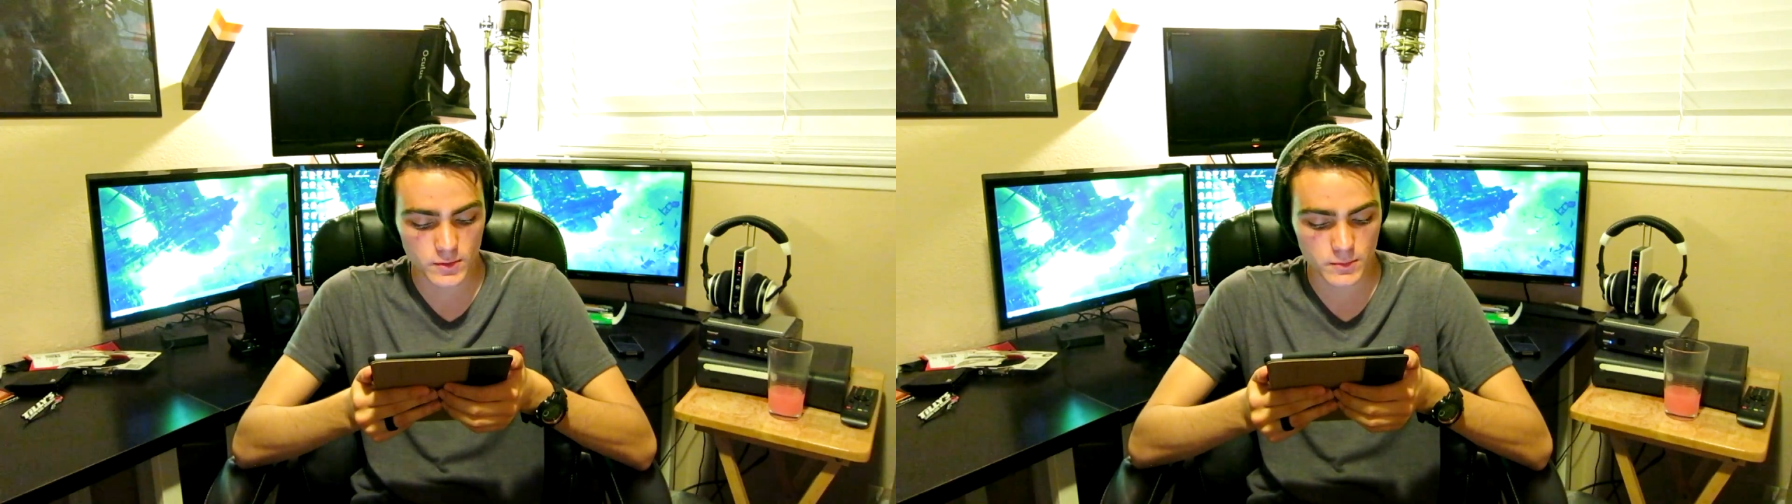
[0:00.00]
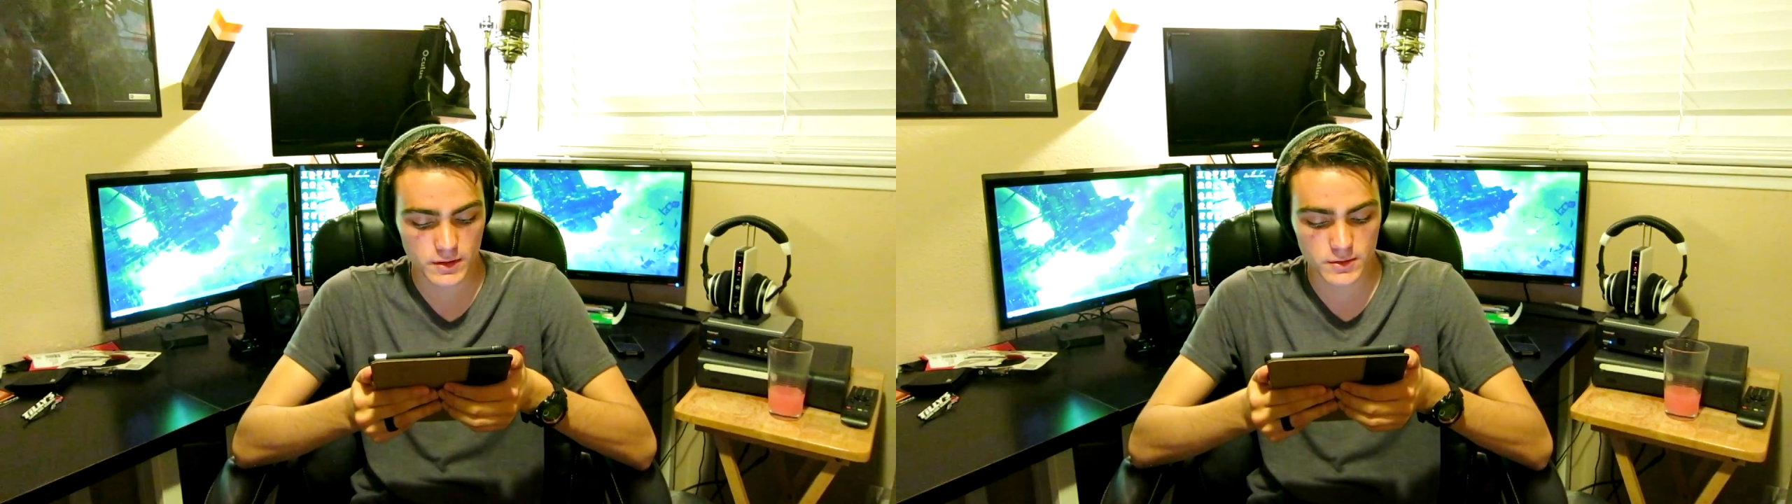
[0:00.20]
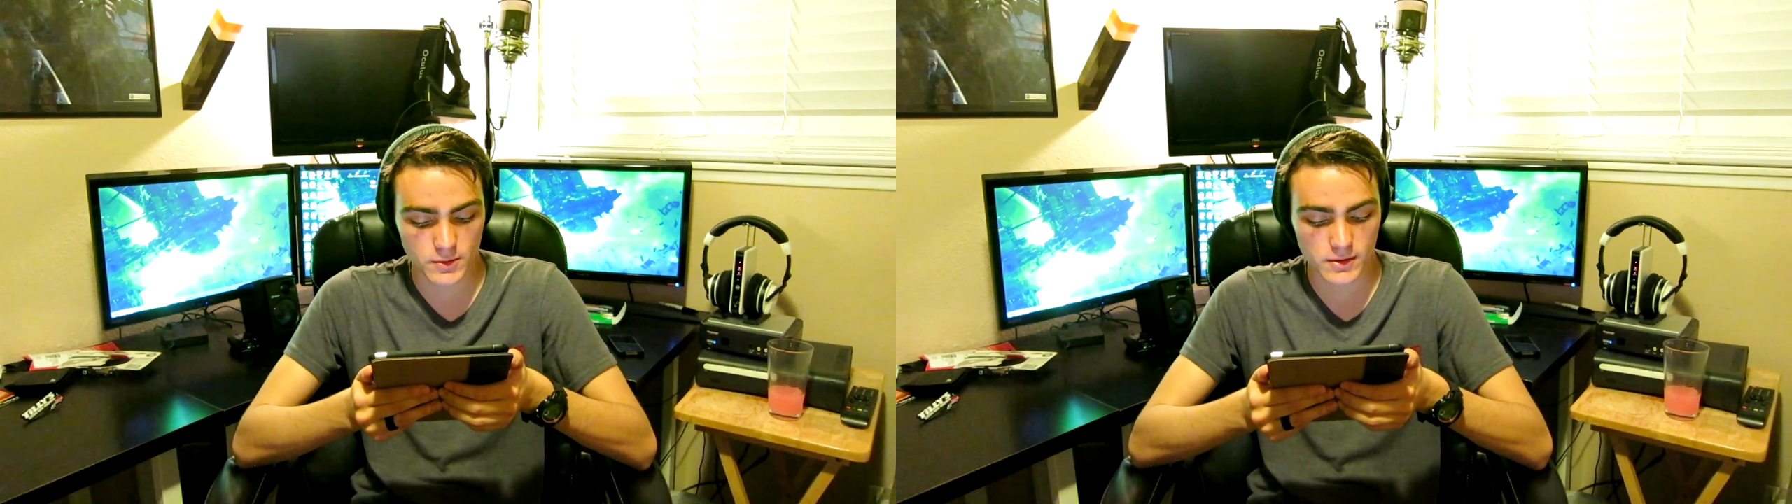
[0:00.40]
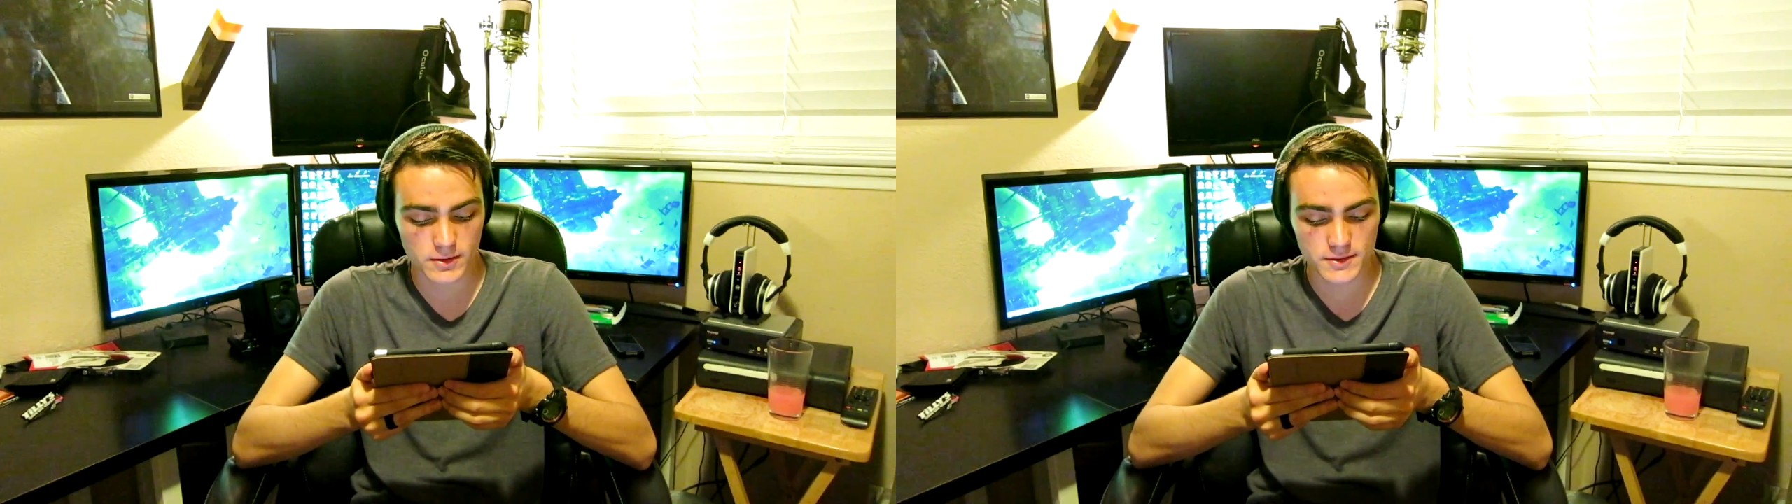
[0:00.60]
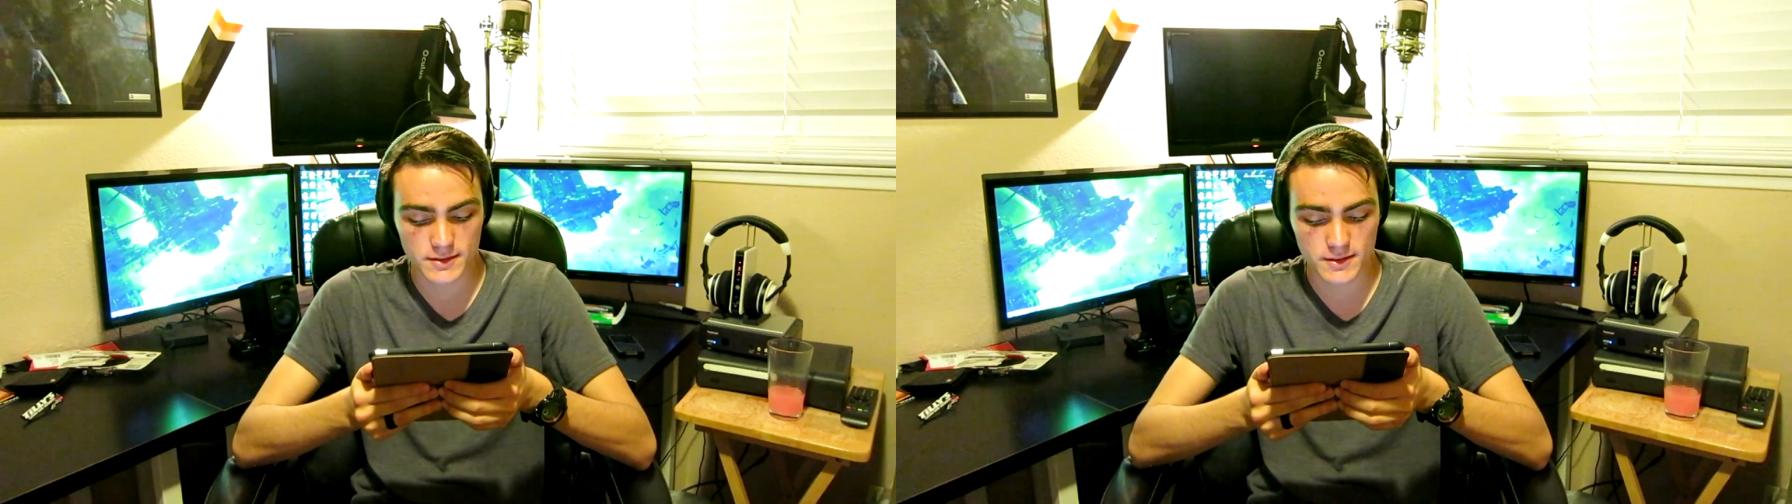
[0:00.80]
room with the door
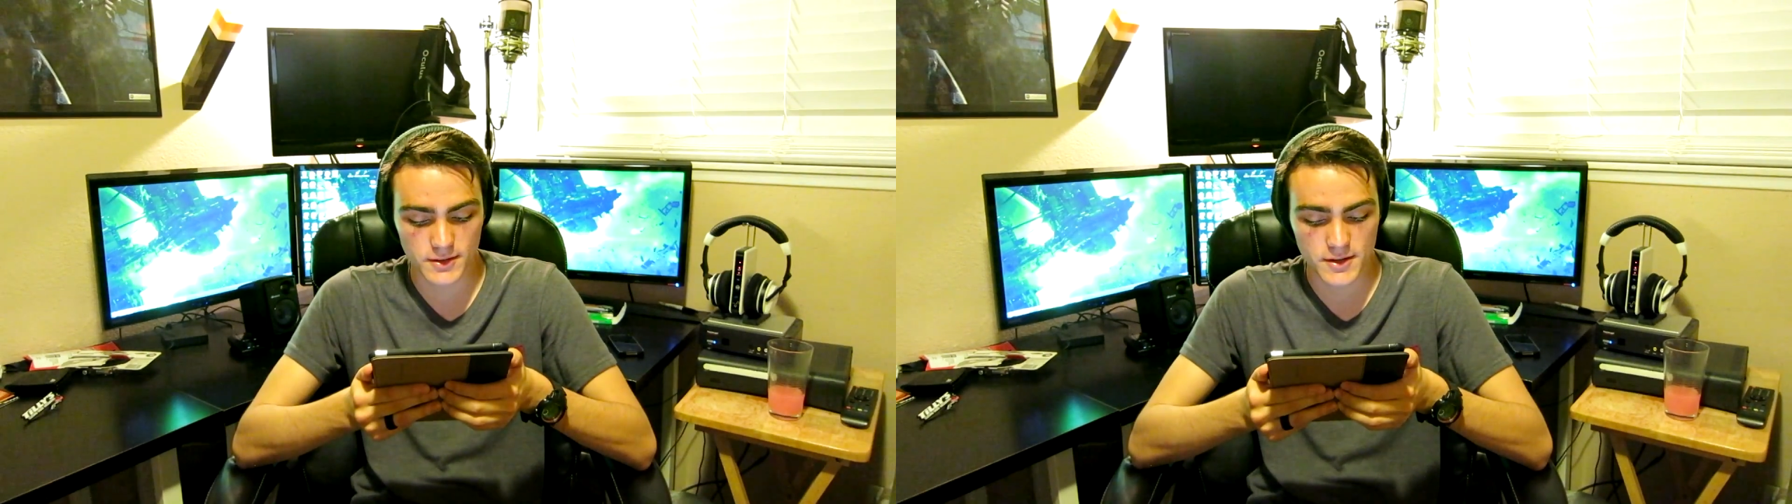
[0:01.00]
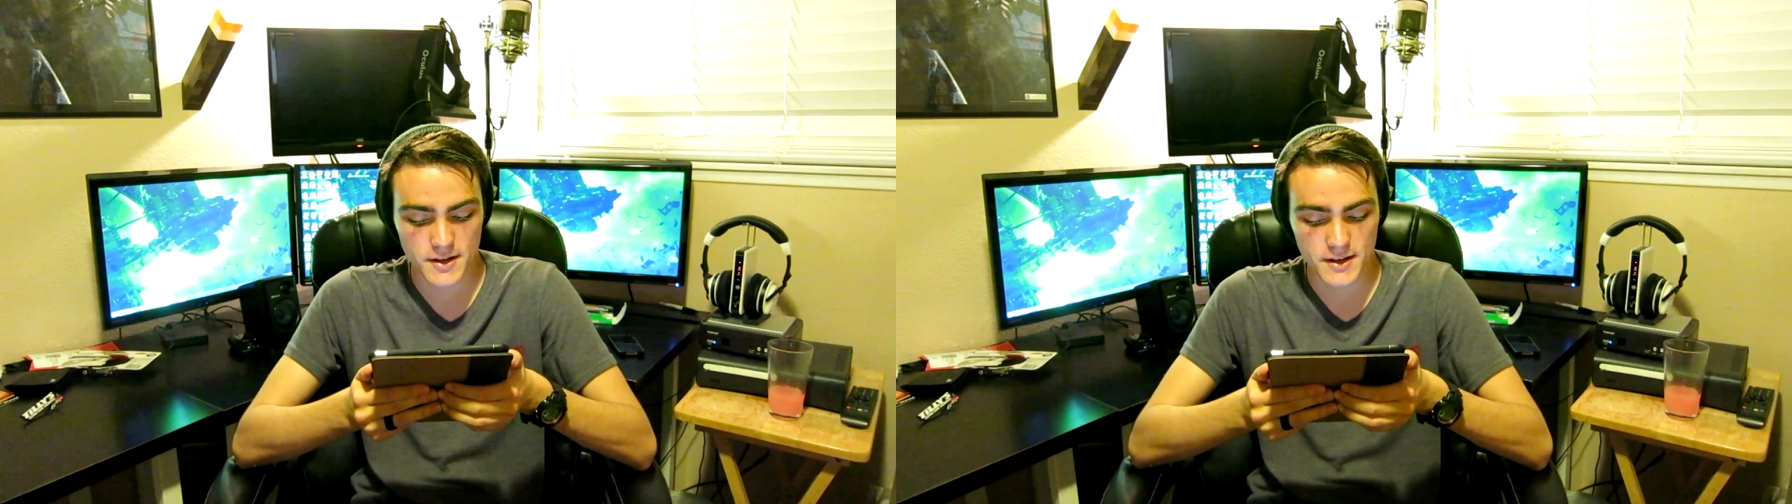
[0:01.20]
closed, though.